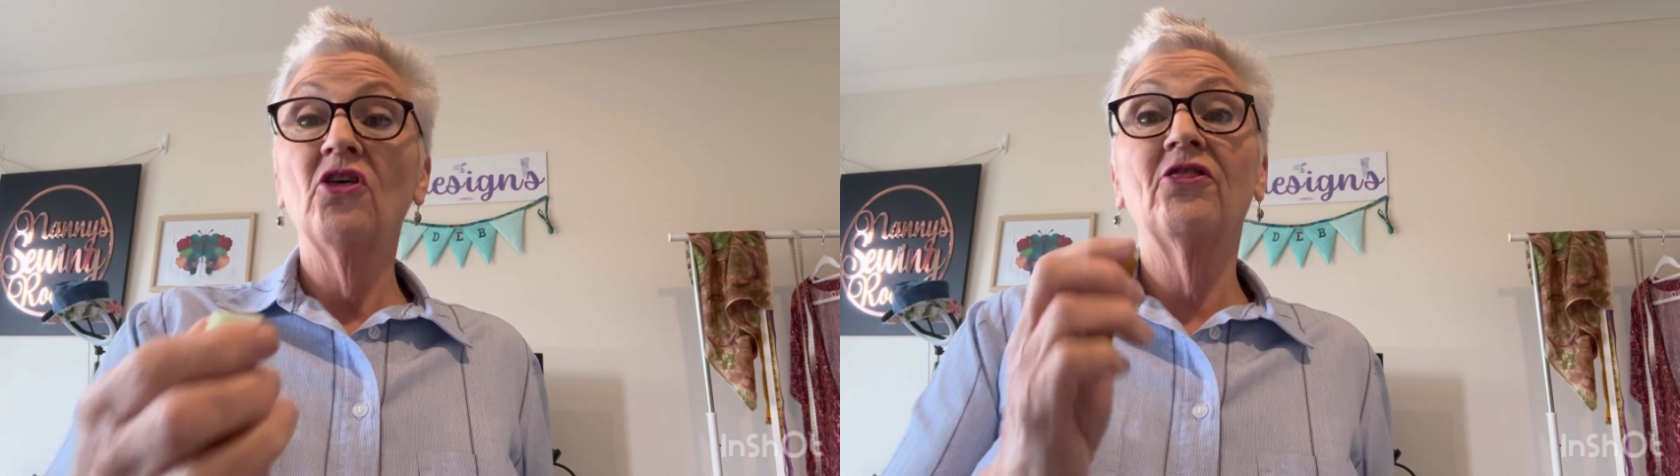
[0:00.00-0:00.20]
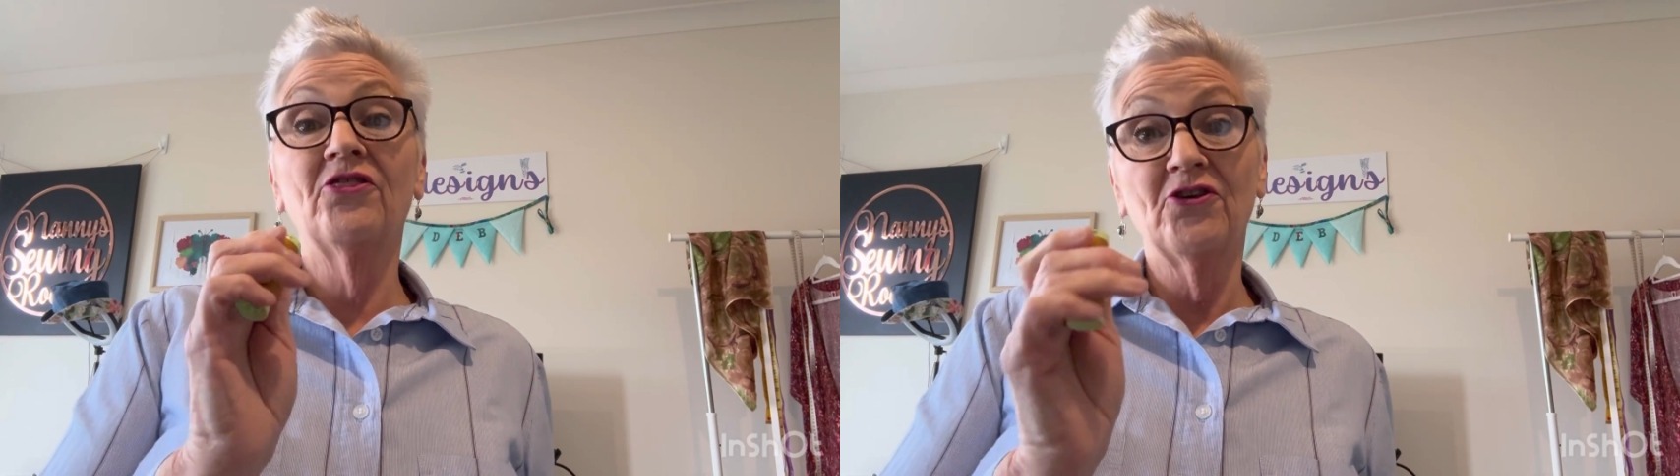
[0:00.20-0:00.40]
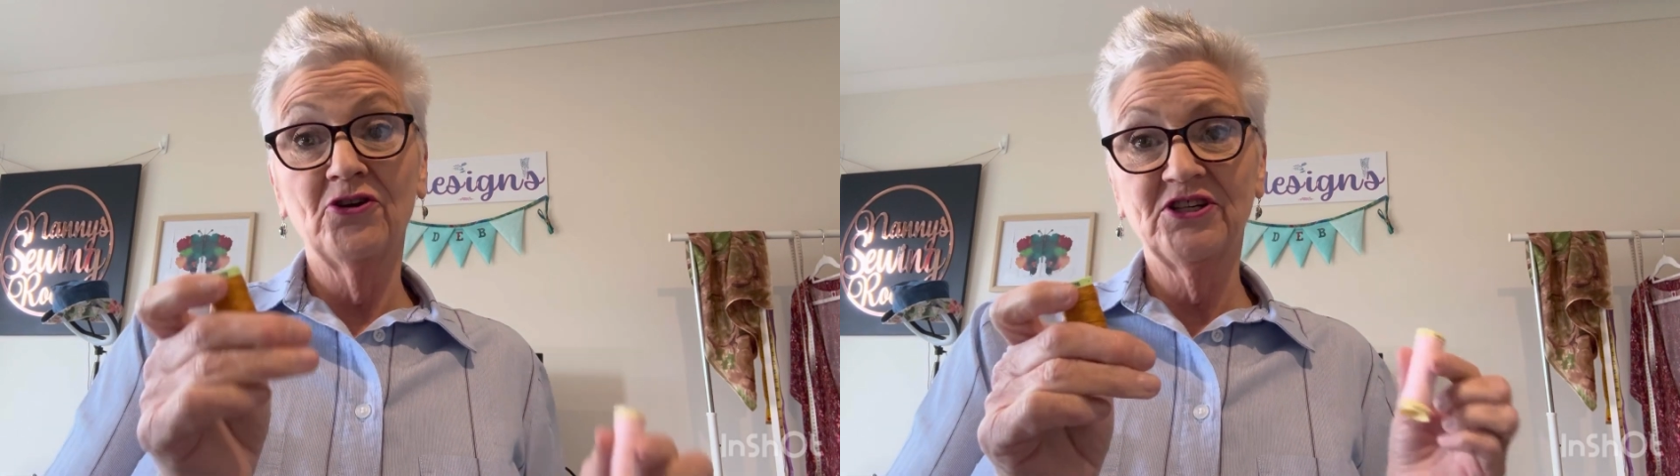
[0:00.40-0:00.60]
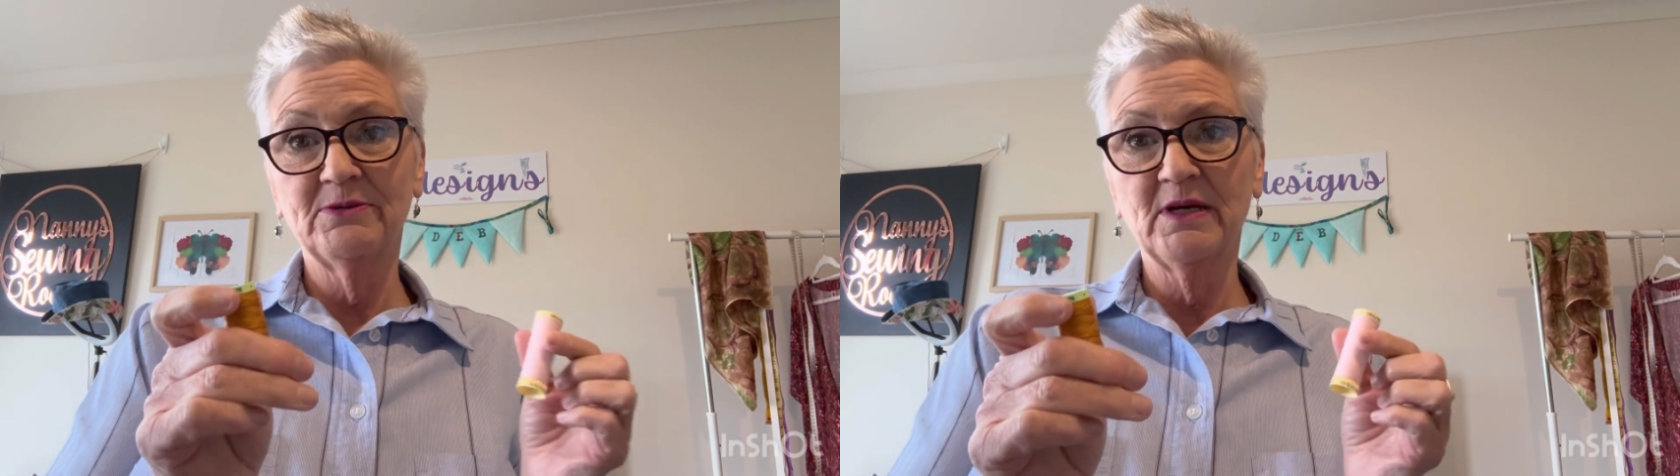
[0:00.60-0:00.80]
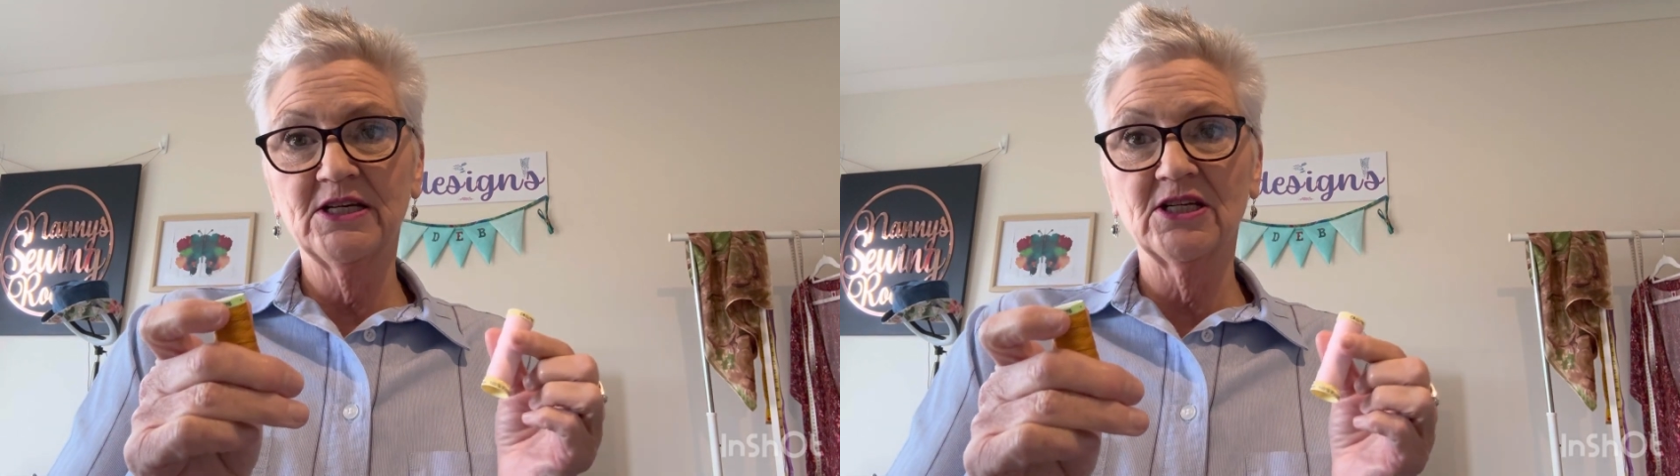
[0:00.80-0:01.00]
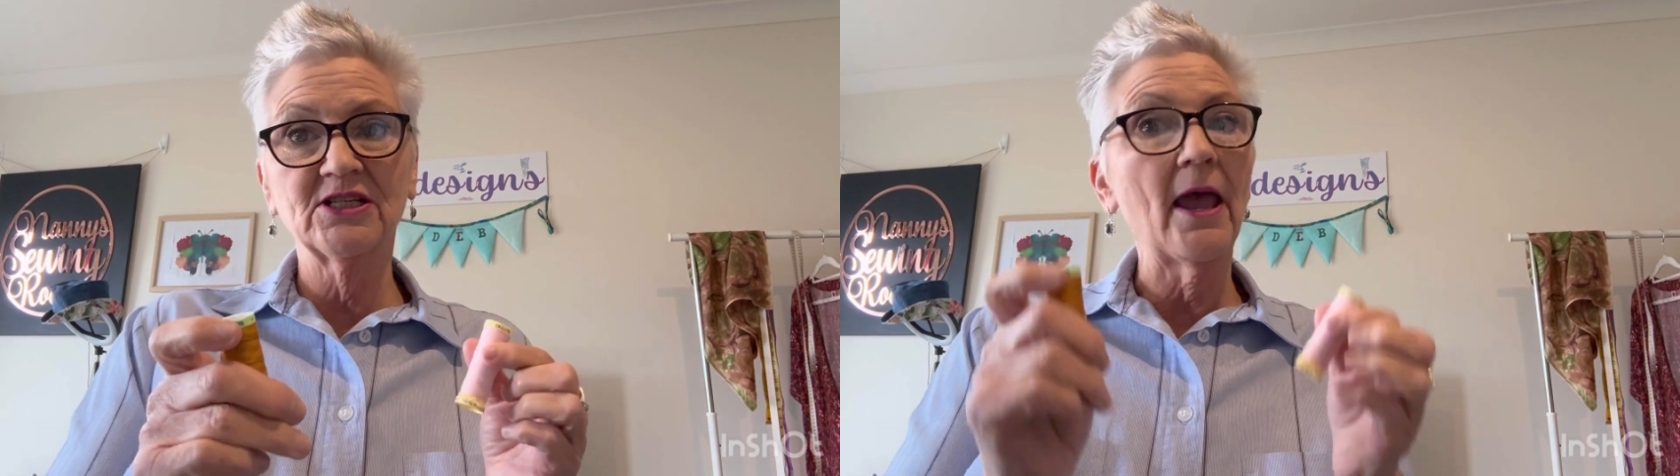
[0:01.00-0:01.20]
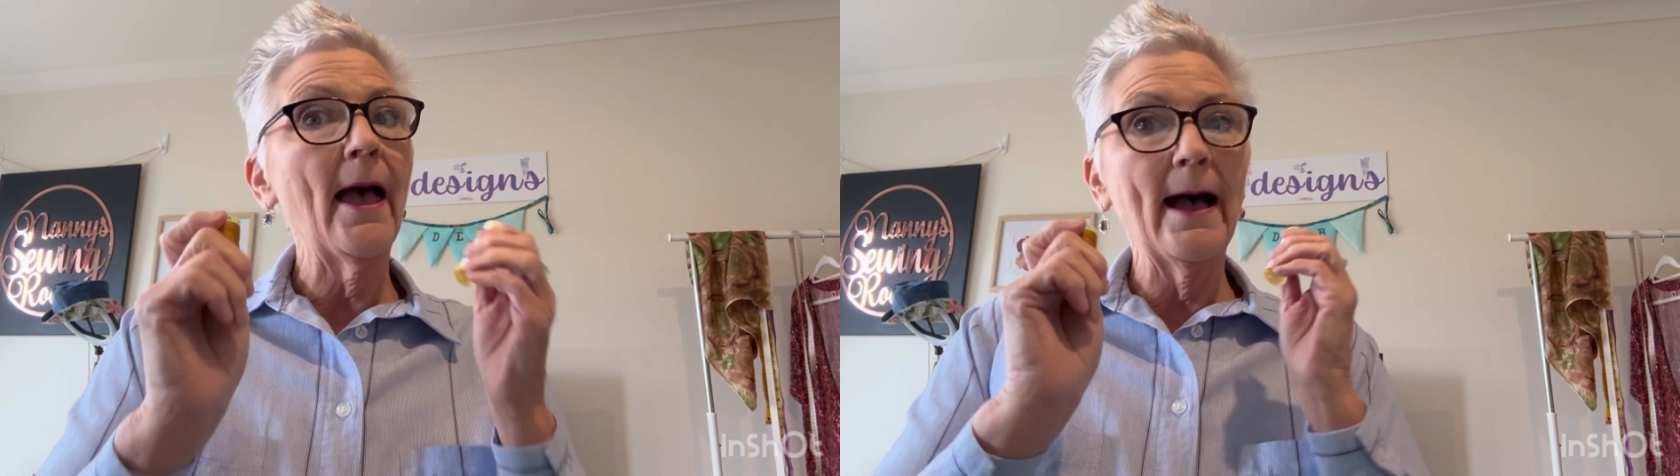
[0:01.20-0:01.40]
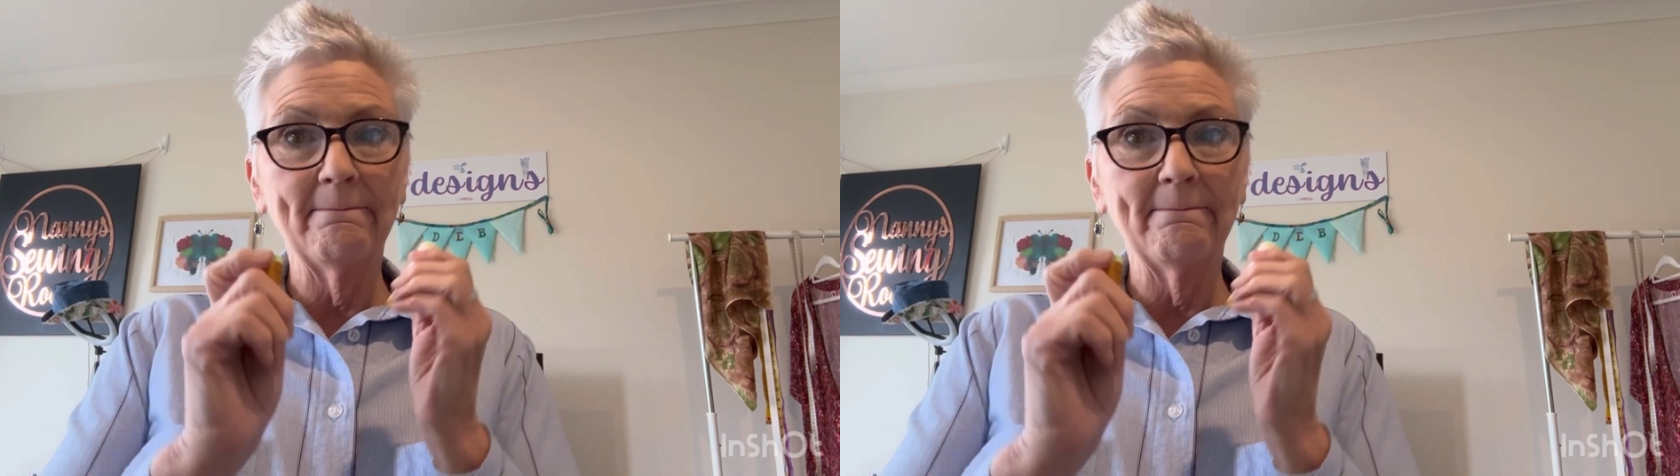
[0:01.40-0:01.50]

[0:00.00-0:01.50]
30 meters. A